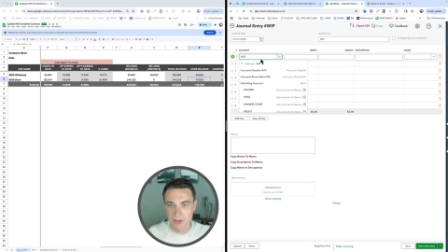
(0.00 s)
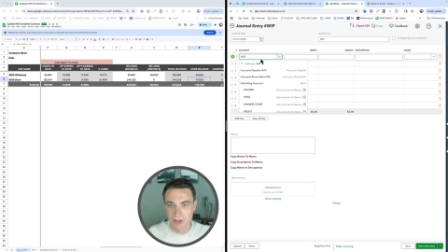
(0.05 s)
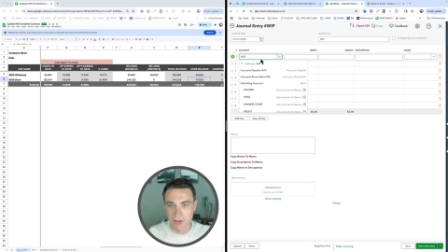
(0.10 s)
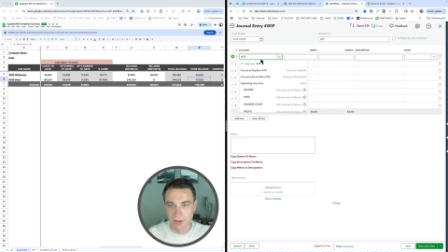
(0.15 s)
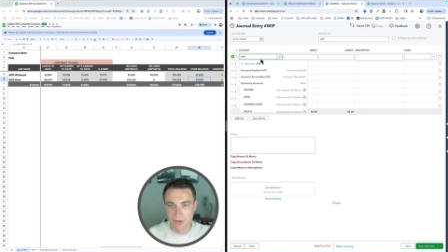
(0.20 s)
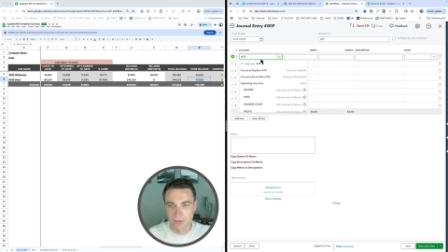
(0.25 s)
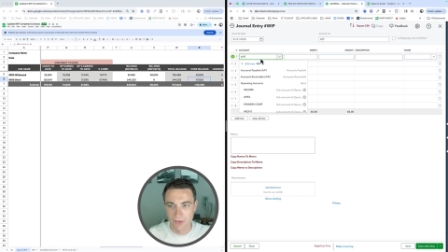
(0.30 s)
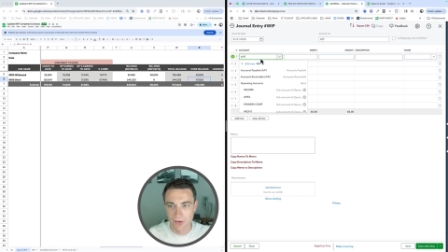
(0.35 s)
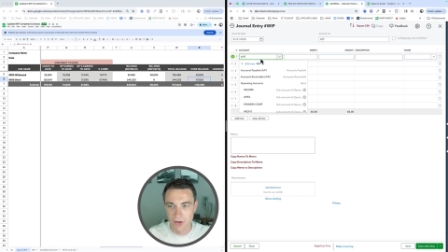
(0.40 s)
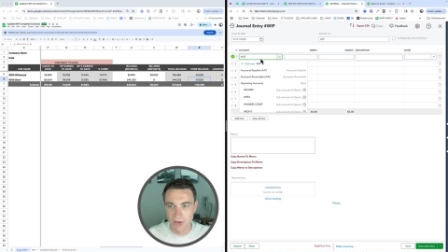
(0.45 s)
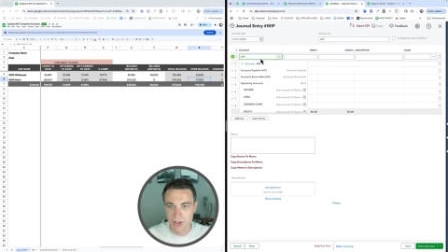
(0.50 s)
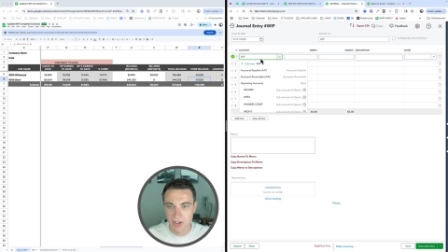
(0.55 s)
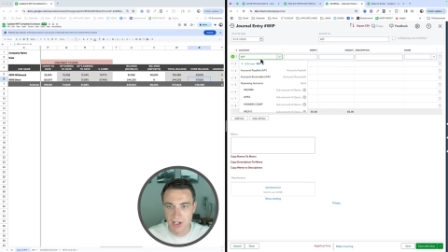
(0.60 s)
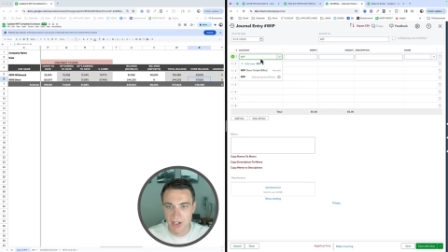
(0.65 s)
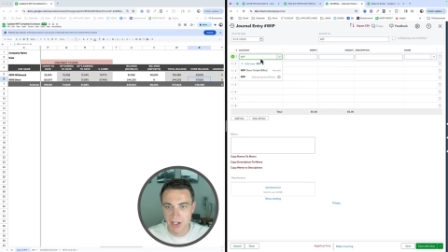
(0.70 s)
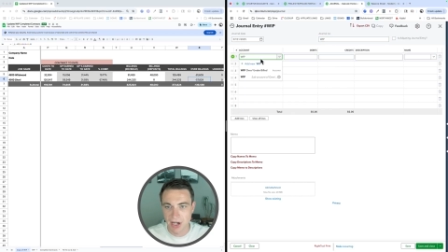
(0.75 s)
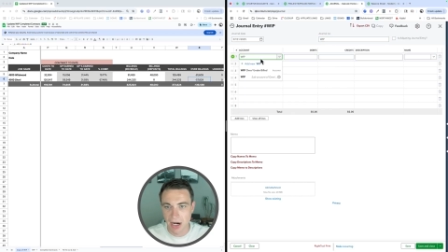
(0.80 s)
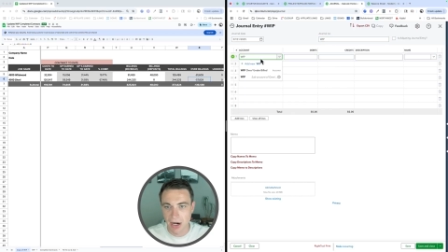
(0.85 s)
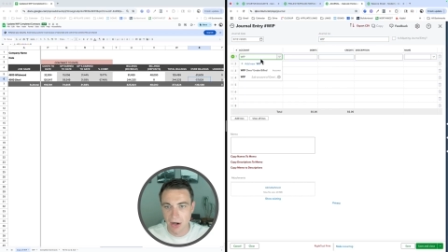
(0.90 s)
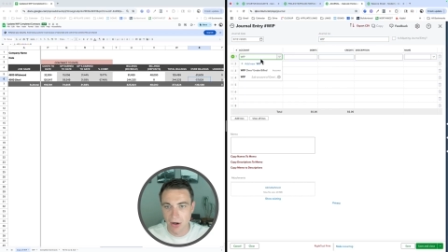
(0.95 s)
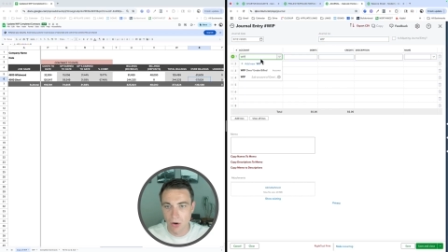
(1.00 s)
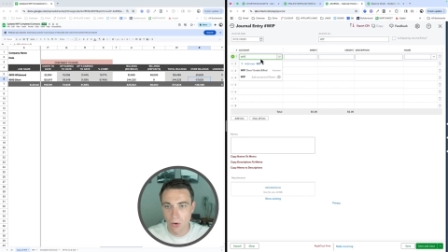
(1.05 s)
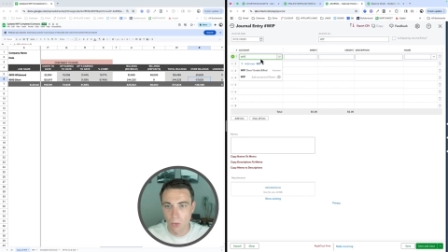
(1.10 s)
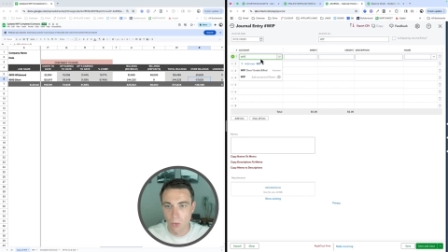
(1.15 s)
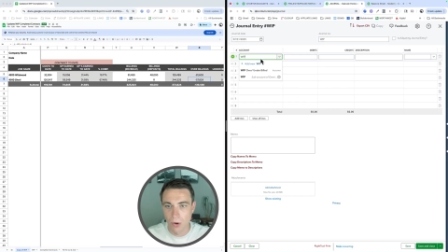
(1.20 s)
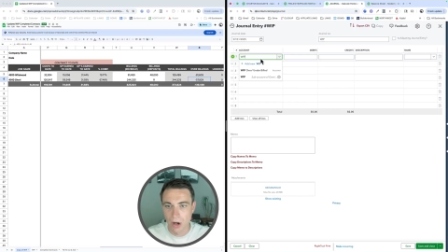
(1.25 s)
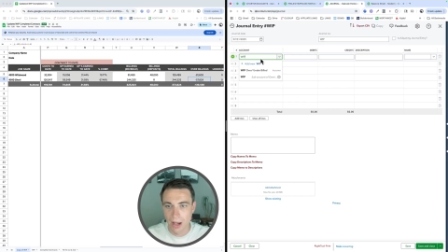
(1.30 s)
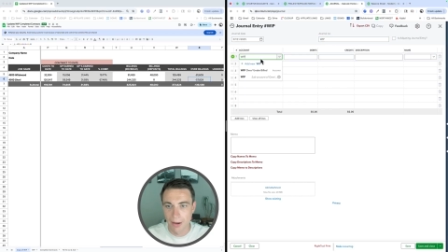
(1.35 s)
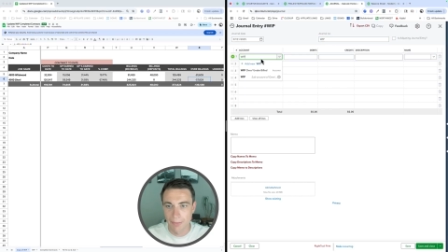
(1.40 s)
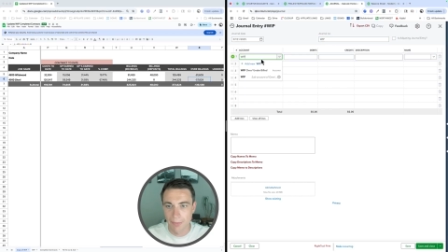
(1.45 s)
So the first is our
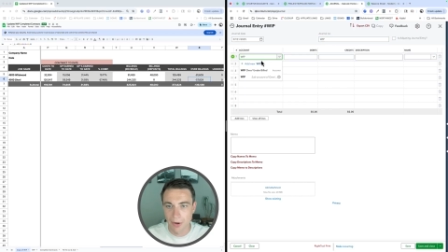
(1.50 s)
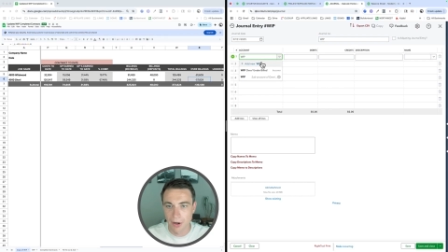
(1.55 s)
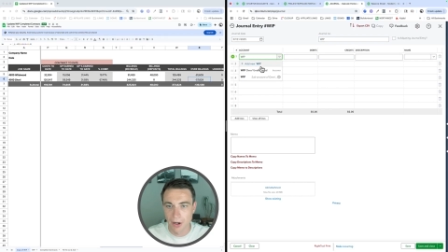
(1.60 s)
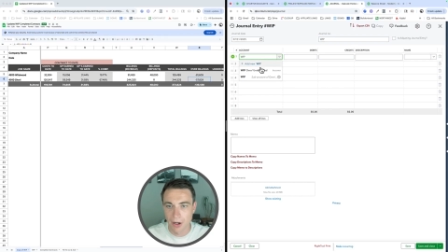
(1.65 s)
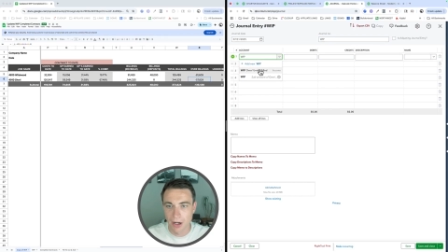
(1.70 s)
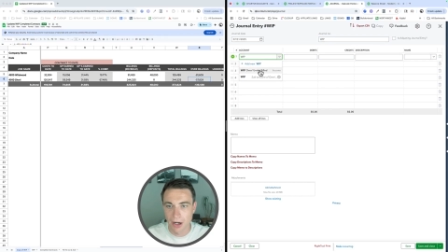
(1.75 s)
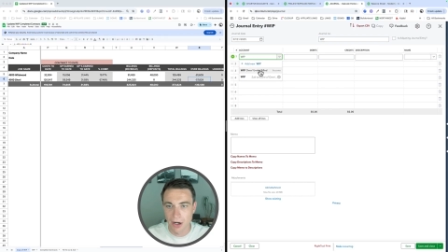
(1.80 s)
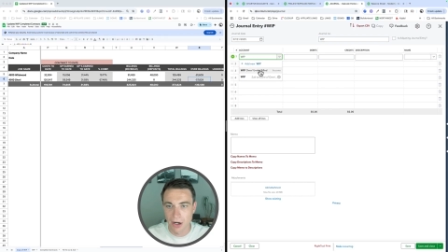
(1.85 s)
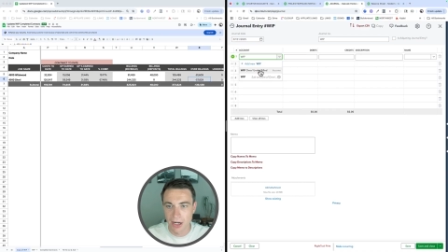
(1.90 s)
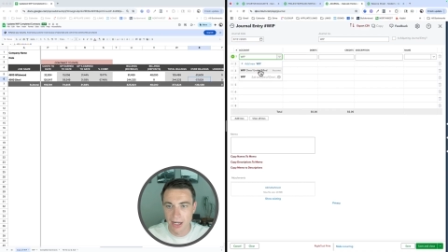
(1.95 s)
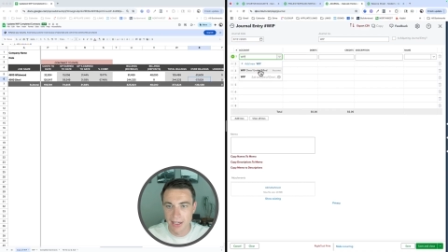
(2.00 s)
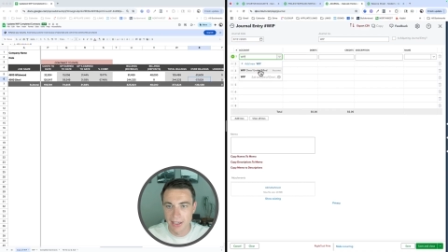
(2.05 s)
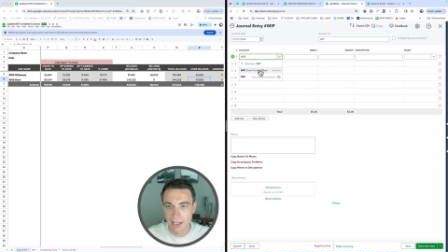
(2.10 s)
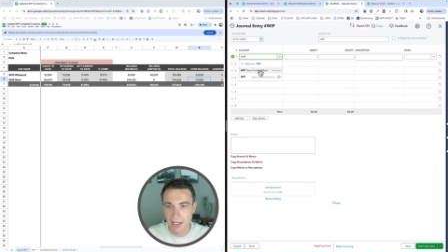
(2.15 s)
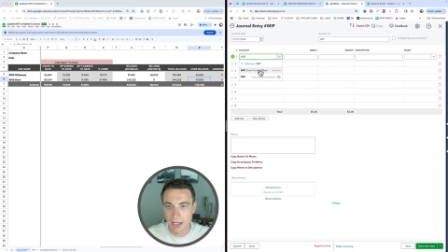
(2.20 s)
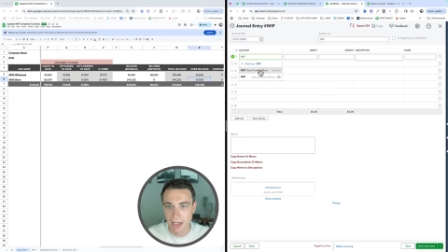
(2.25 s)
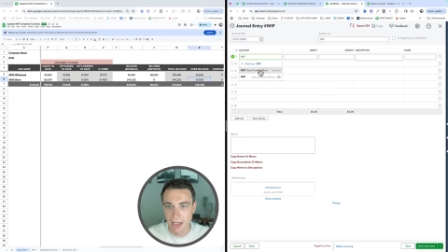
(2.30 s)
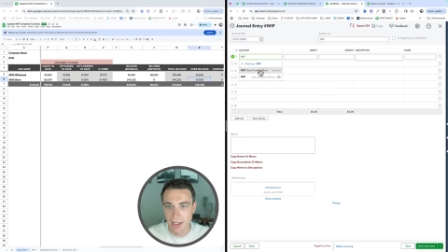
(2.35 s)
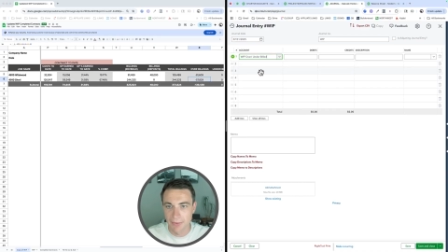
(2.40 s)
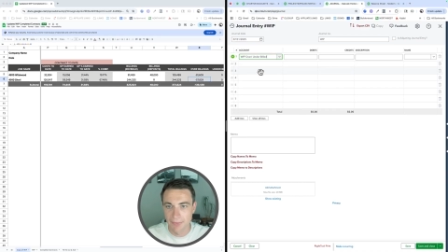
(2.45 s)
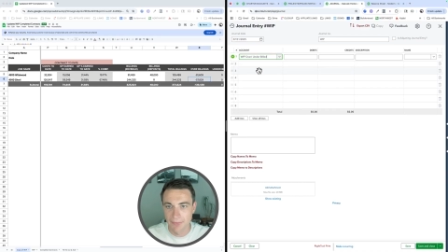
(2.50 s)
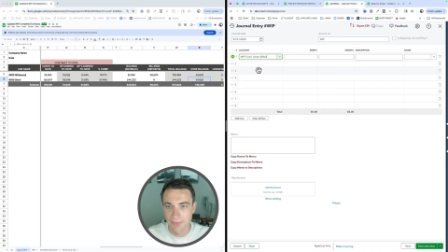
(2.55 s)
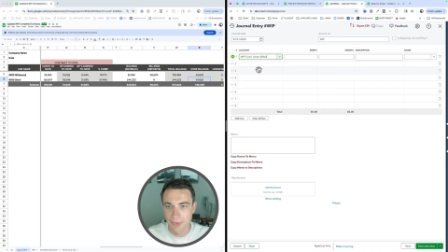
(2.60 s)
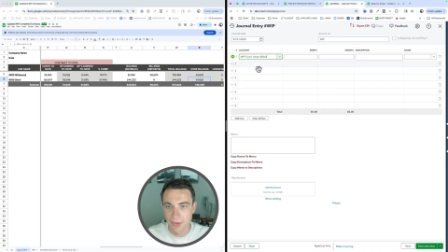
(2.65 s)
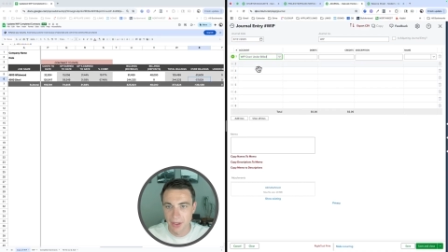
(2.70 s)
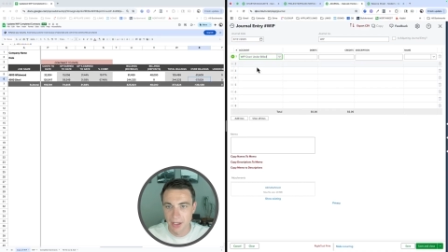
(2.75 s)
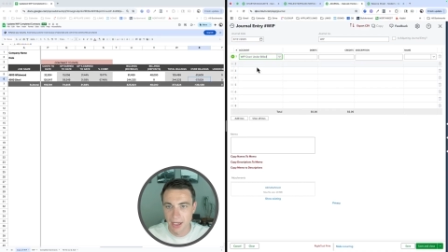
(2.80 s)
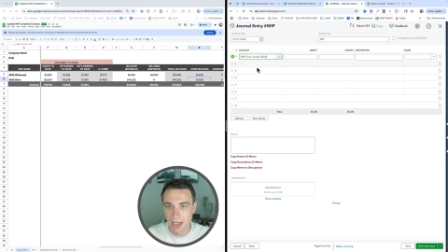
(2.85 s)
WIP income,